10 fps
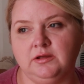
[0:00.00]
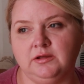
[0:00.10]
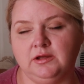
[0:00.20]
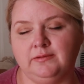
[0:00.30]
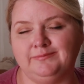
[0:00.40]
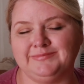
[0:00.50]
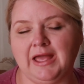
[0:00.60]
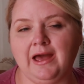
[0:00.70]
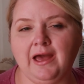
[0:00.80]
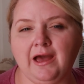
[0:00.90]
um
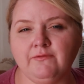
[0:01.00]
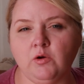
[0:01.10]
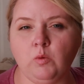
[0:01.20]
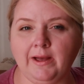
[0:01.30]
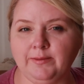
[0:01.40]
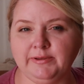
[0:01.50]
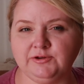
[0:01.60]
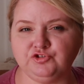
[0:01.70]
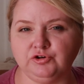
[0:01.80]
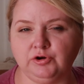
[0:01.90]
I have a white
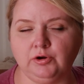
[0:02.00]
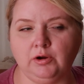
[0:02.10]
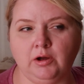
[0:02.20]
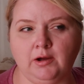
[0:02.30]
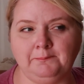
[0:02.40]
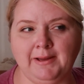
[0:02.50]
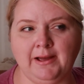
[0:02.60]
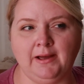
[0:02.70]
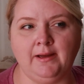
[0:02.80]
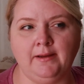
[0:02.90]
pitcher on
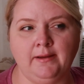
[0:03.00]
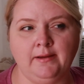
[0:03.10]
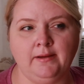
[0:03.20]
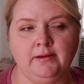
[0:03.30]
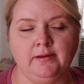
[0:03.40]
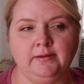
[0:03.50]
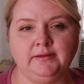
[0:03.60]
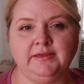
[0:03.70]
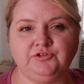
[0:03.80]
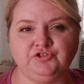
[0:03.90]
my
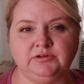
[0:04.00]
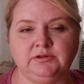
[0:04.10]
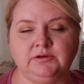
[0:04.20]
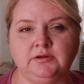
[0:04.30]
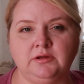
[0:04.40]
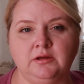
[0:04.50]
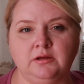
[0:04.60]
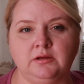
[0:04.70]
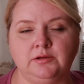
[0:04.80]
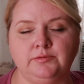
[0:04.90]
kitchen
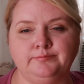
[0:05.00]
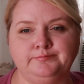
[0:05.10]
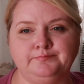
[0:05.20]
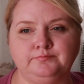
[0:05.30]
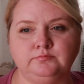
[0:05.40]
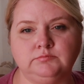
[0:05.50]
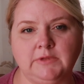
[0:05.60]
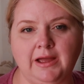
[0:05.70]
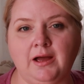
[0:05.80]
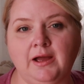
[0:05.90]
um
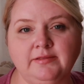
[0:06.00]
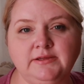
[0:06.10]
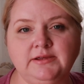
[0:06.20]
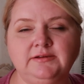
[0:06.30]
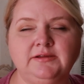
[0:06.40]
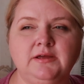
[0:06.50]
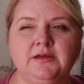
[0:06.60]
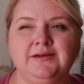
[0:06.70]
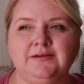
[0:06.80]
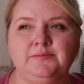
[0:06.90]
island
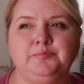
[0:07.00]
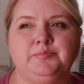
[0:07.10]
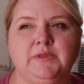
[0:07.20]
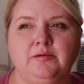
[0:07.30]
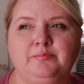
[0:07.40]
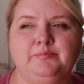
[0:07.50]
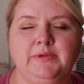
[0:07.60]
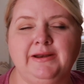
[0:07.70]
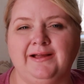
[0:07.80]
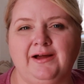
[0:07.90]

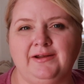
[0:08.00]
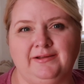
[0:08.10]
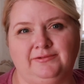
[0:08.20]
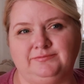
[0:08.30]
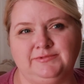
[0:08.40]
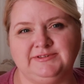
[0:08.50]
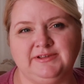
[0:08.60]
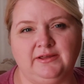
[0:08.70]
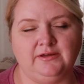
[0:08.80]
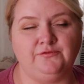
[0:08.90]
and I got it was
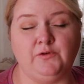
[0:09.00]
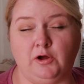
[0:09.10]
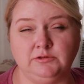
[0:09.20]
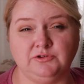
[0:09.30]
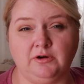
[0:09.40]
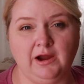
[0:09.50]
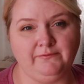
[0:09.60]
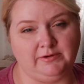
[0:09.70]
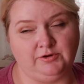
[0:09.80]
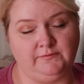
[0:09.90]
like a Pfaltzgraff.
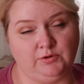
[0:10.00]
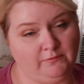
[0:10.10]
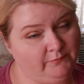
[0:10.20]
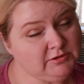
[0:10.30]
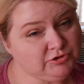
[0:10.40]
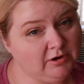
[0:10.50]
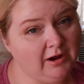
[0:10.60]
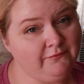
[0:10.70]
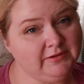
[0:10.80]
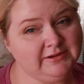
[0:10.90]
I don't know if you know what
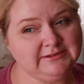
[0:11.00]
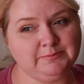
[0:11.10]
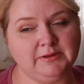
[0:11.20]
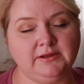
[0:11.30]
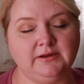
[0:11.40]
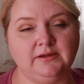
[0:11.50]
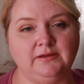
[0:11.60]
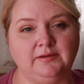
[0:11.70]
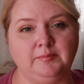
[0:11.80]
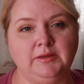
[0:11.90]
Pfaltzgraff is, but
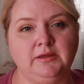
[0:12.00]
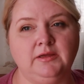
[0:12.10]
um,